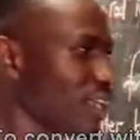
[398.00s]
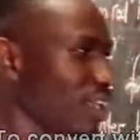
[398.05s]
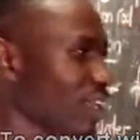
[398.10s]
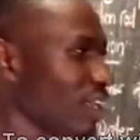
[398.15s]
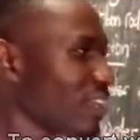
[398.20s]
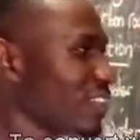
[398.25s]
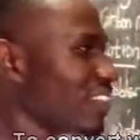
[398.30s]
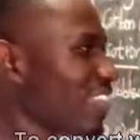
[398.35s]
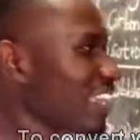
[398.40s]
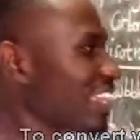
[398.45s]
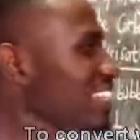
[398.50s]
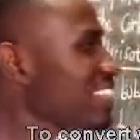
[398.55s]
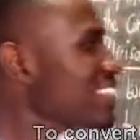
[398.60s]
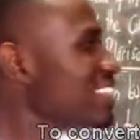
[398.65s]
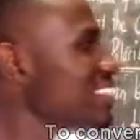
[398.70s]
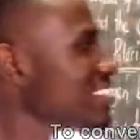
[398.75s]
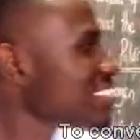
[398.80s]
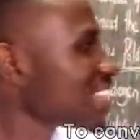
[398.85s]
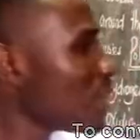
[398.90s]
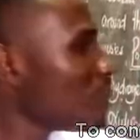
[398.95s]
Then
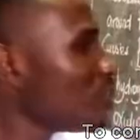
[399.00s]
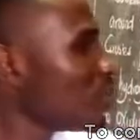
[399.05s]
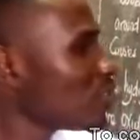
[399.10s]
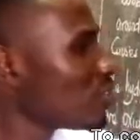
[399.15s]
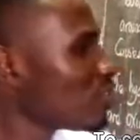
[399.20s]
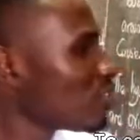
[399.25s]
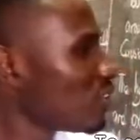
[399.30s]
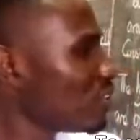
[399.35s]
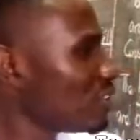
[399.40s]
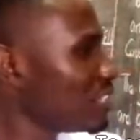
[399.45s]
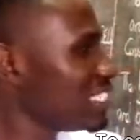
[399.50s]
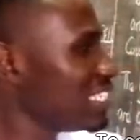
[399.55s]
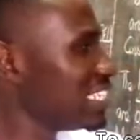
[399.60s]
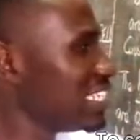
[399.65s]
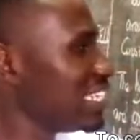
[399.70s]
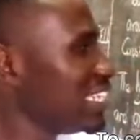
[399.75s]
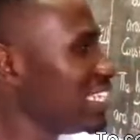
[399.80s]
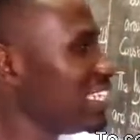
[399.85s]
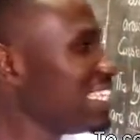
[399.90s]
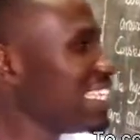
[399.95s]
this carbon rod
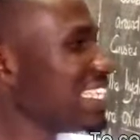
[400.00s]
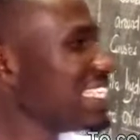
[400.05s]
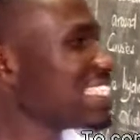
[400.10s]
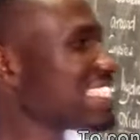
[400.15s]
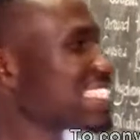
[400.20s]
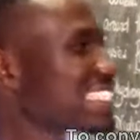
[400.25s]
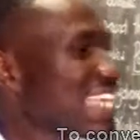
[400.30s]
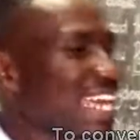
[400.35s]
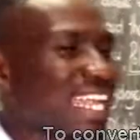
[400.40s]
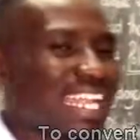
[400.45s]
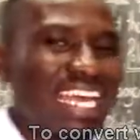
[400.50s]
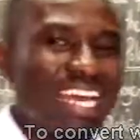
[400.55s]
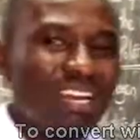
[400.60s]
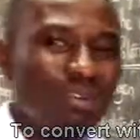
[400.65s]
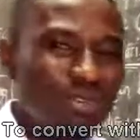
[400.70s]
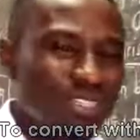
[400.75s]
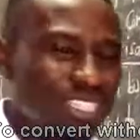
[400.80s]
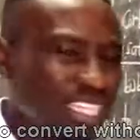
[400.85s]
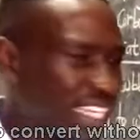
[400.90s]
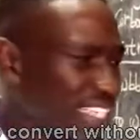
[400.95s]
is
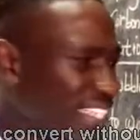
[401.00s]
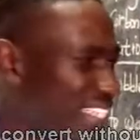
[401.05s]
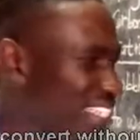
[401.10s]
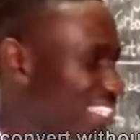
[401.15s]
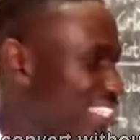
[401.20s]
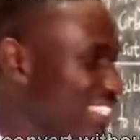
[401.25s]
surrounded